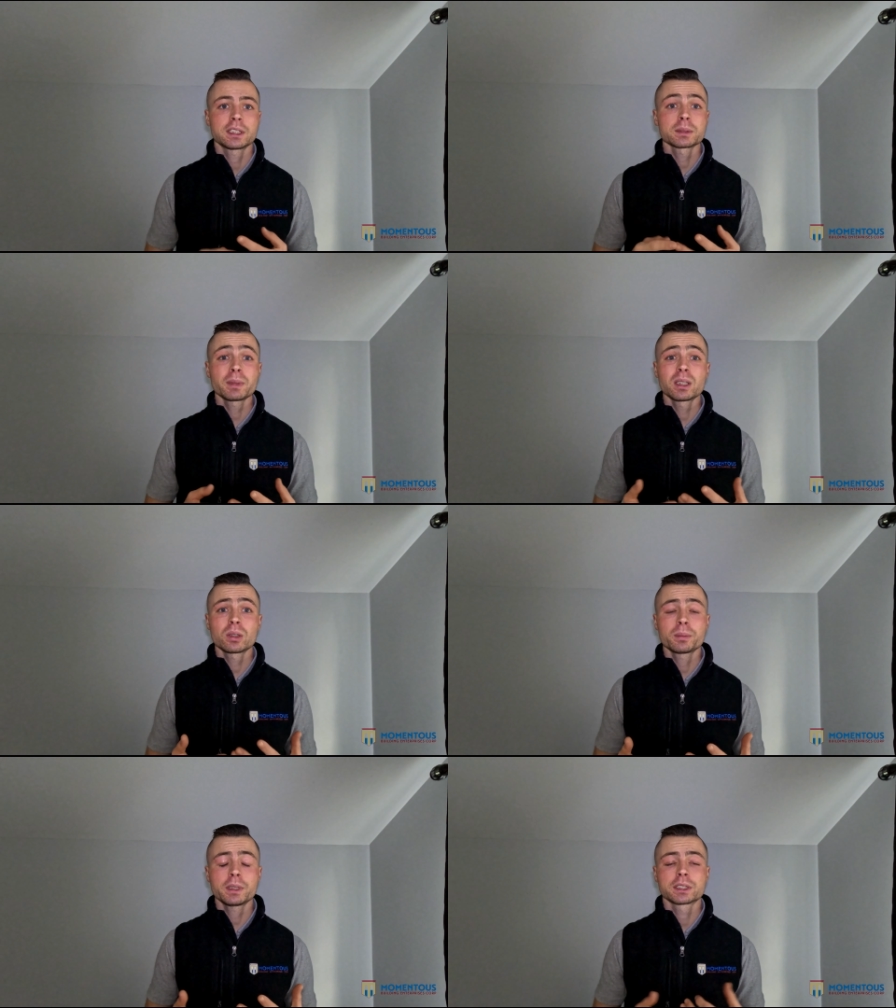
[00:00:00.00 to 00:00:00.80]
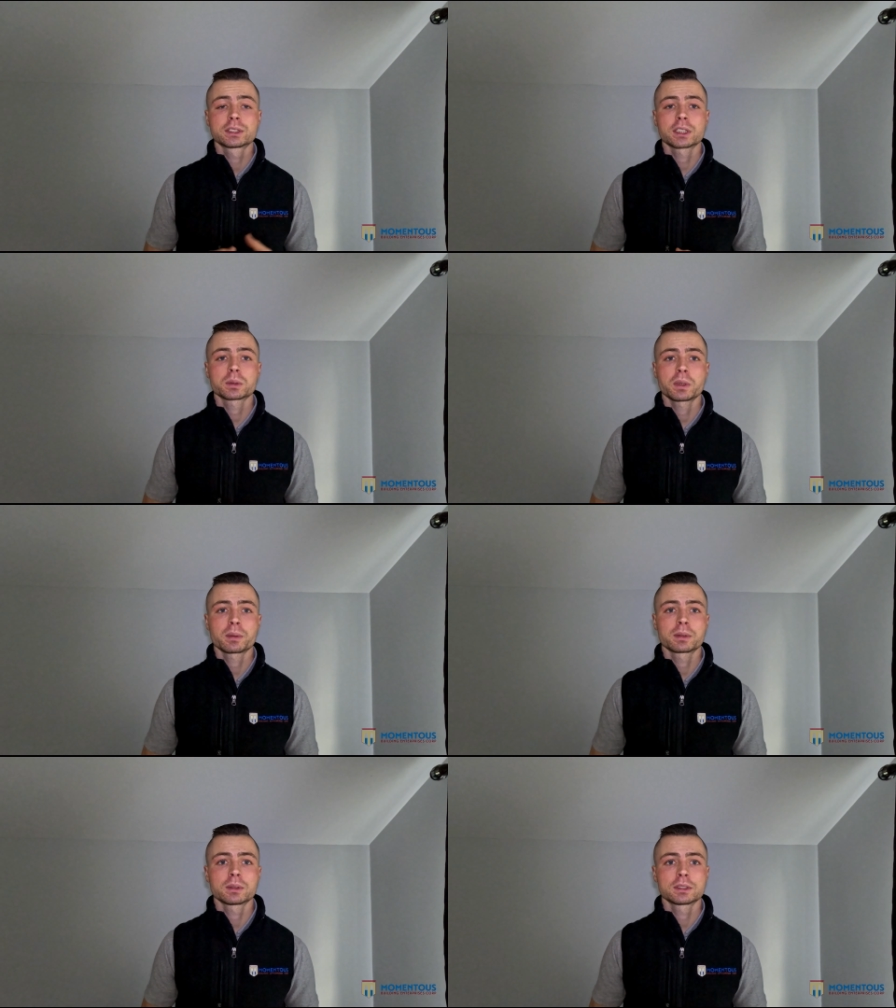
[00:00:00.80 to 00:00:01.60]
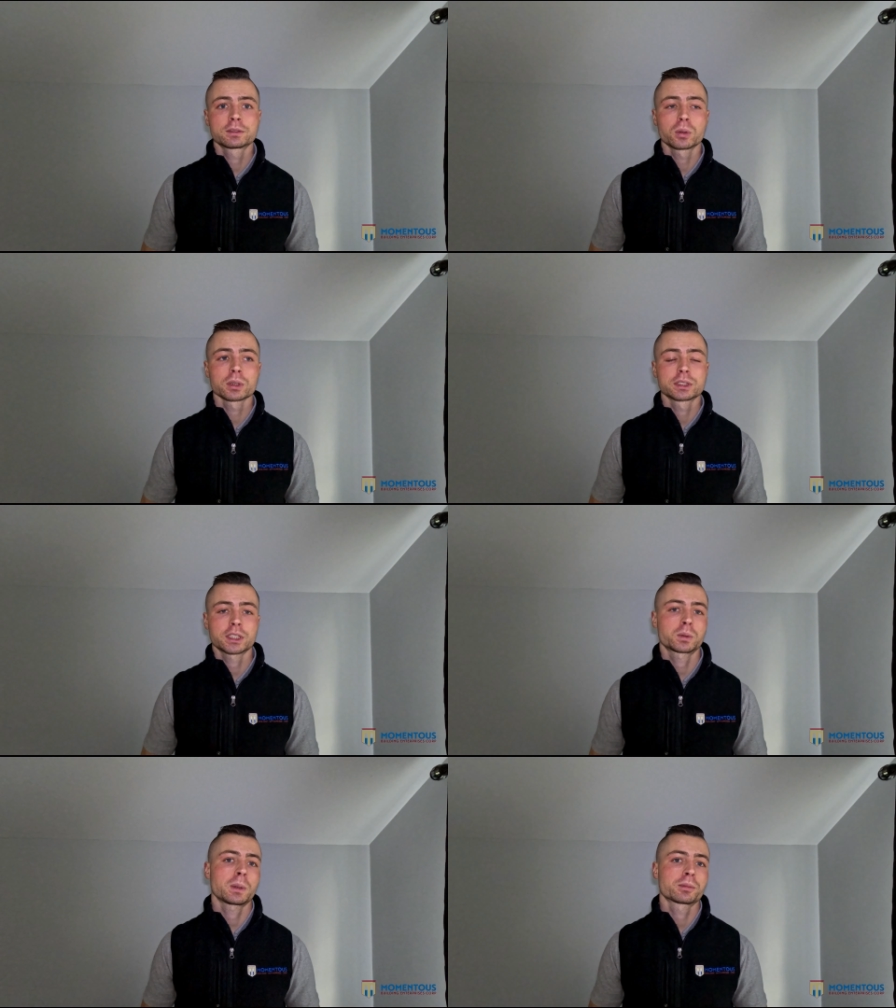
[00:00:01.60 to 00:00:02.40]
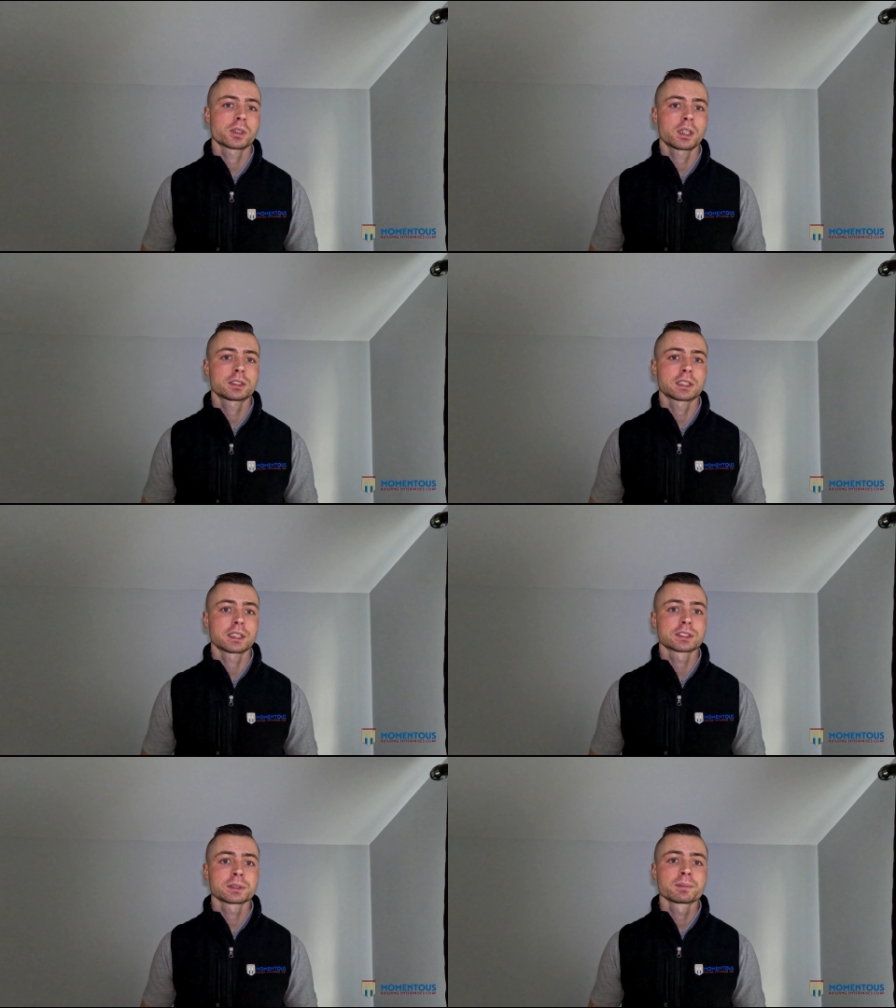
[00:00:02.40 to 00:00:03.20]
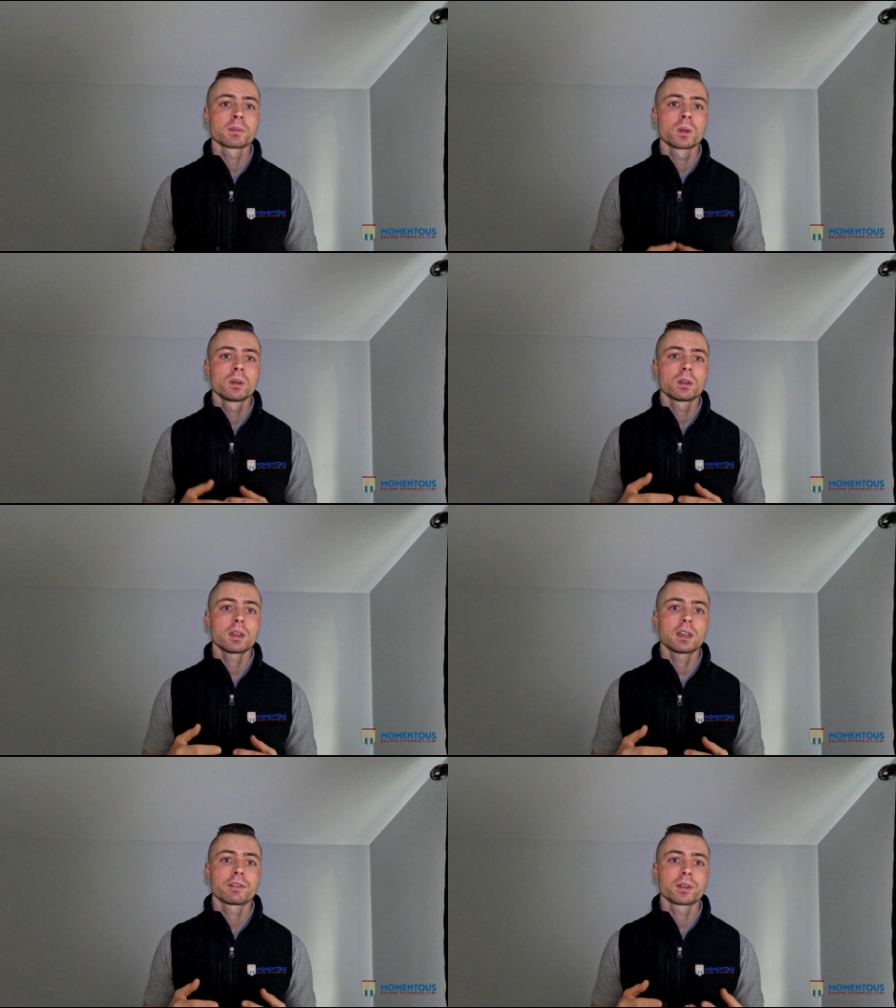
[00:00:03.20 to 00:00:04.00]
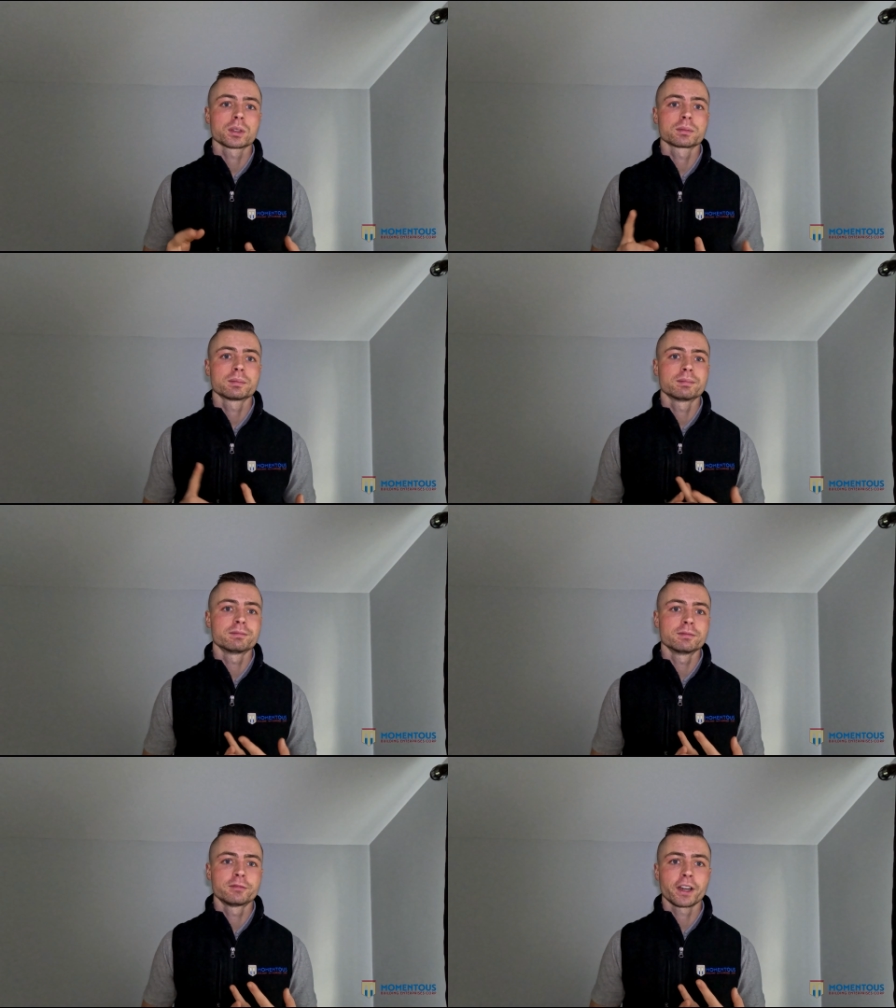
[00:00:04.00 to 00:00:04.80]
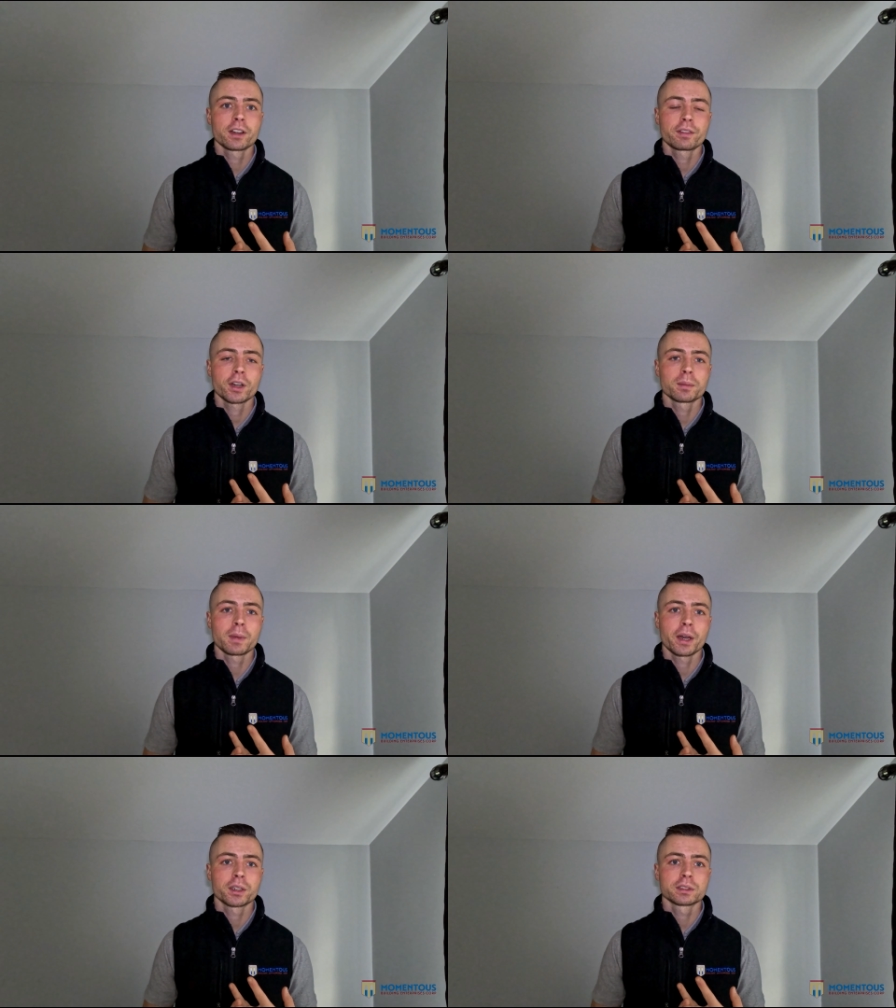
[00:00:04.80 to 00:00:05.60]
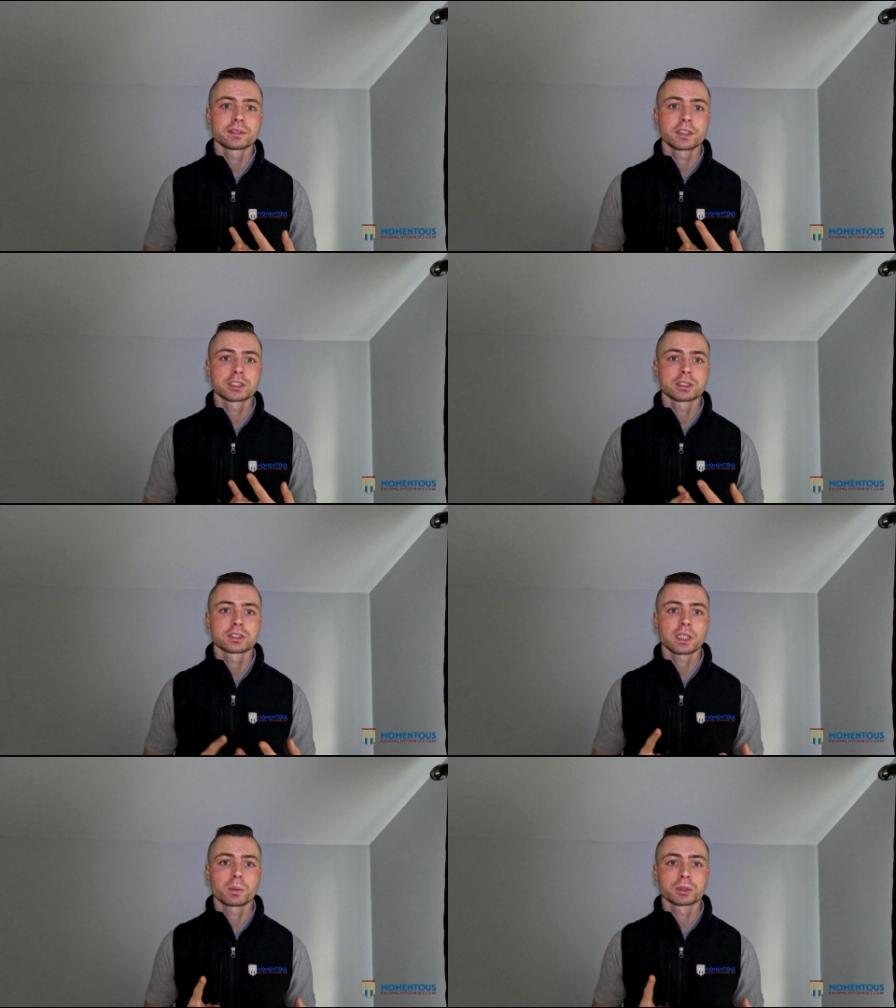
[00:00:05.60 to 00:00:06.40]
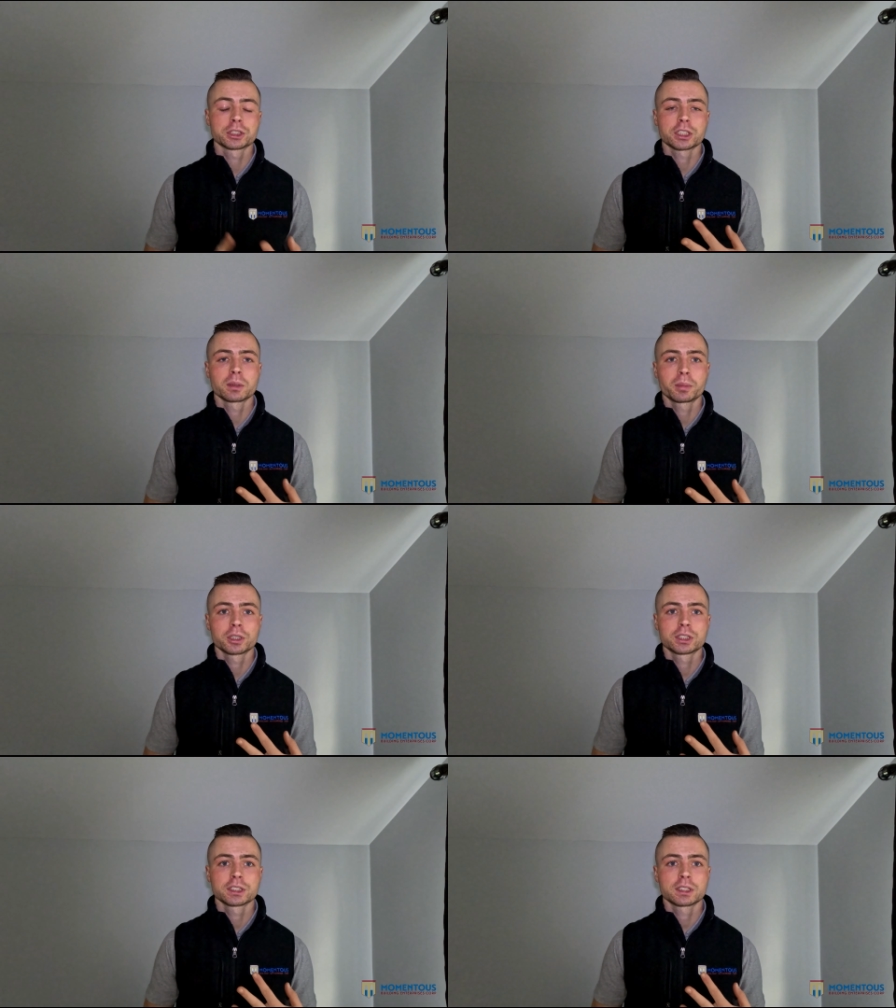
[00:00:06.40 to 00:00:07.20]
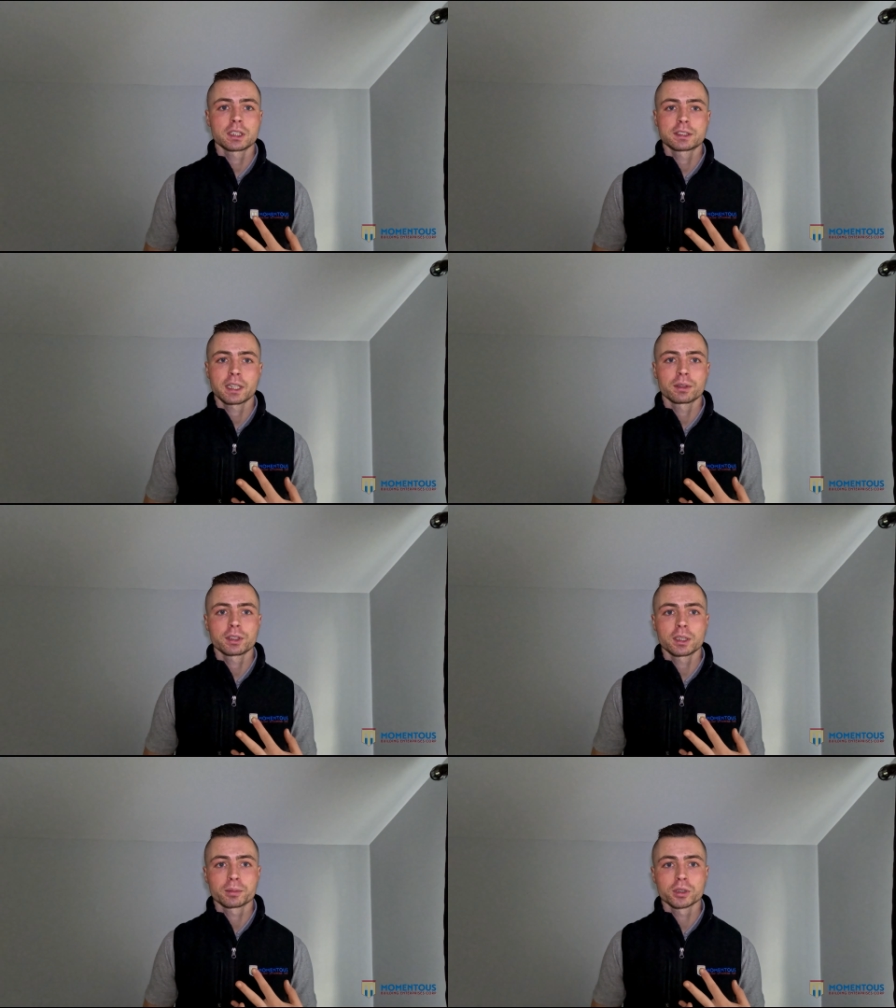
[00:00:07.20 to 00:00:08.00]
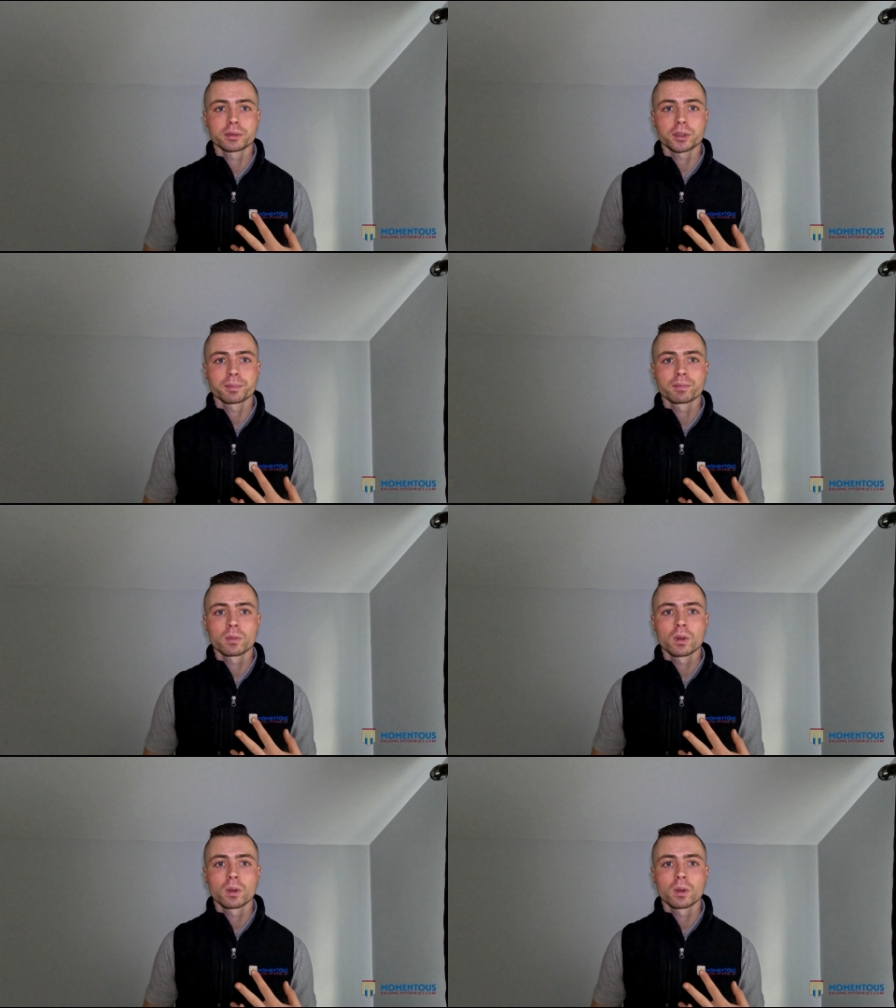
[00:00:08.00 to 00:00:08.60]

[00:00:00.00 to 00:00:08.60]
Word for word: This might only be a six week, four to six week process if there's very, very minor revisions and we're just going to push this to the town to get approval.